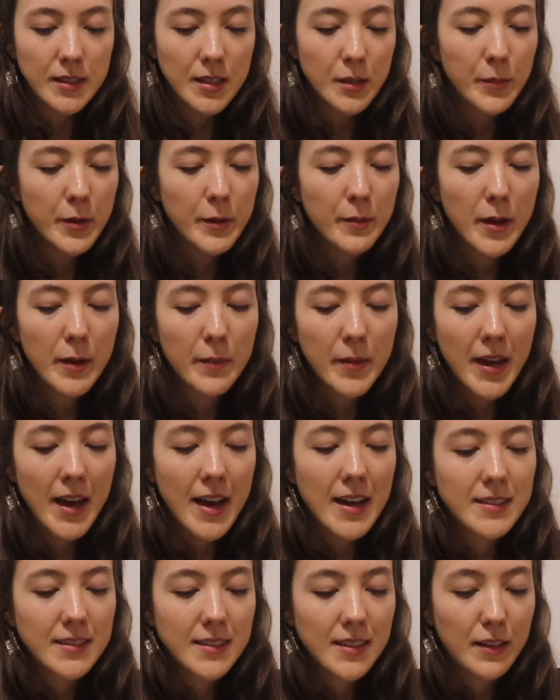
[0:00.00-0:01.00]
someone may be
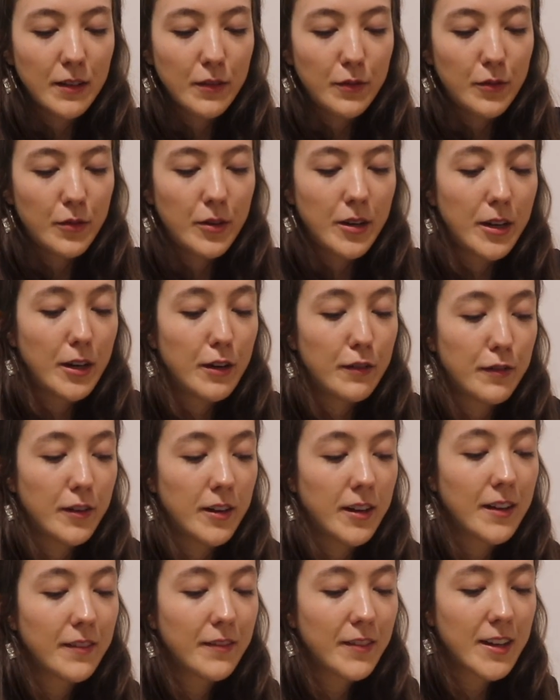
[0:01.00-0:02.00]
asking for your
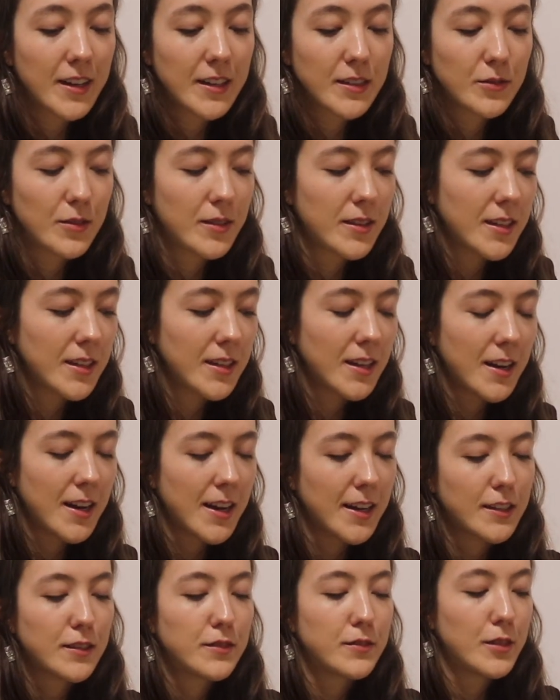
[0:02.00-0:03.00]
forgiveness within the
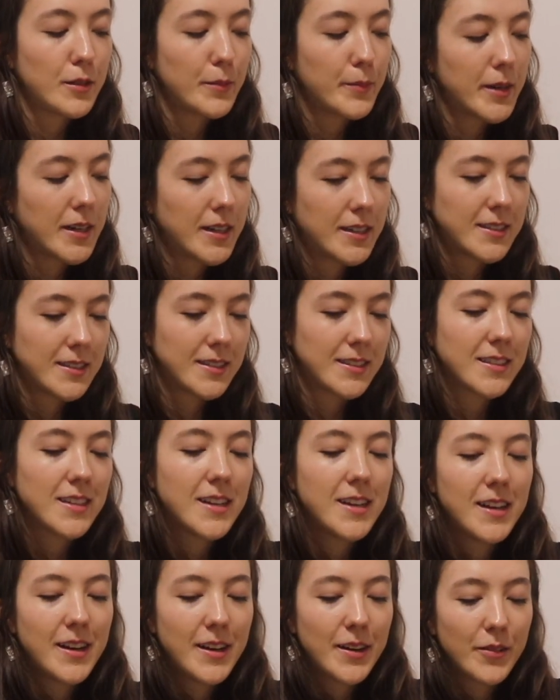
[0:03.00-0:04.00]
next few months.
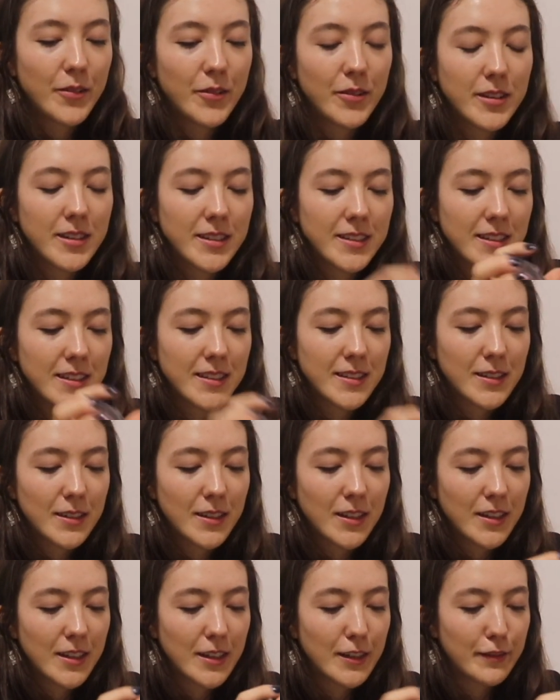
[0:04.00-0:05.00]
I want to get
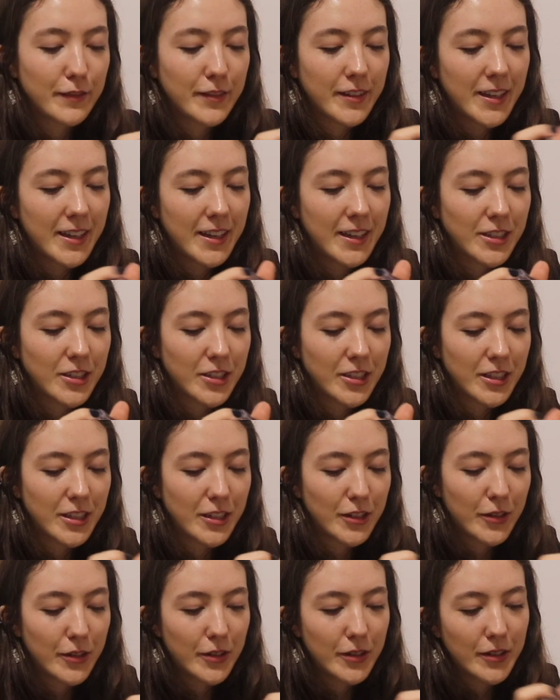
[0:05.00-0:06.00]
some clarification
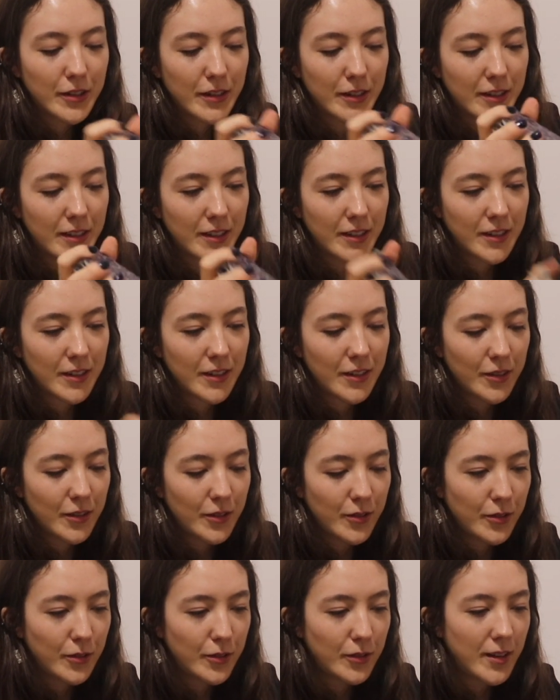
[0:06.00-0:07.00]
on
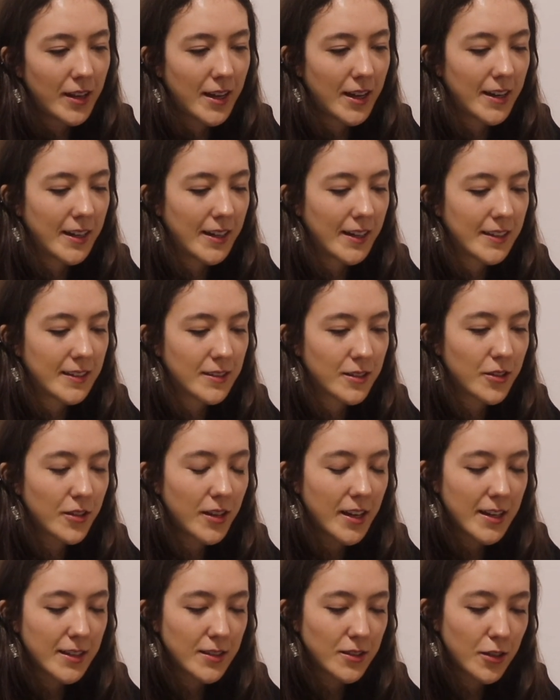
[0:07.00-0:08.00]
who that is.
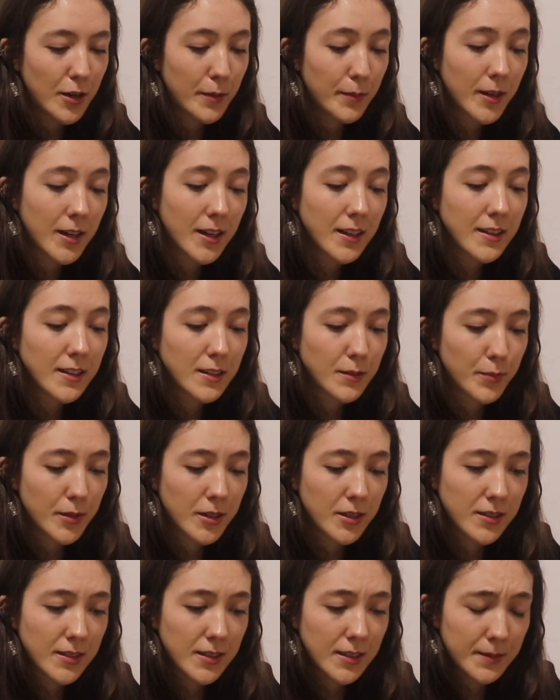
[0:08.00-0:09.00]
Okay, so I'm getting this
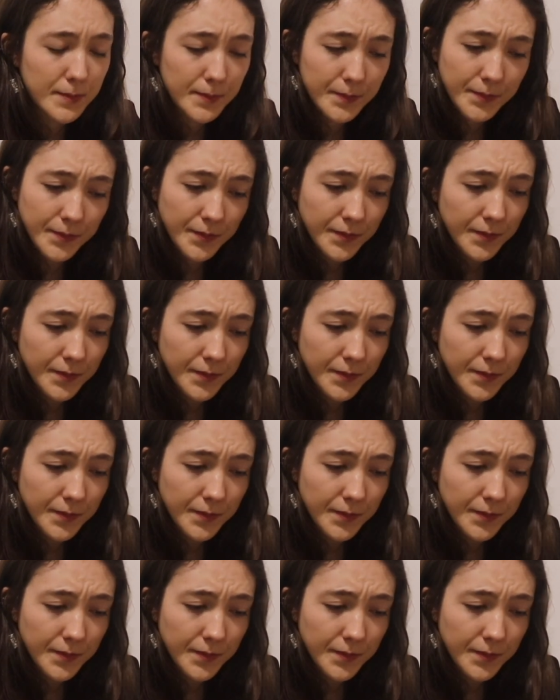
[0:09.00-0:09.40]
person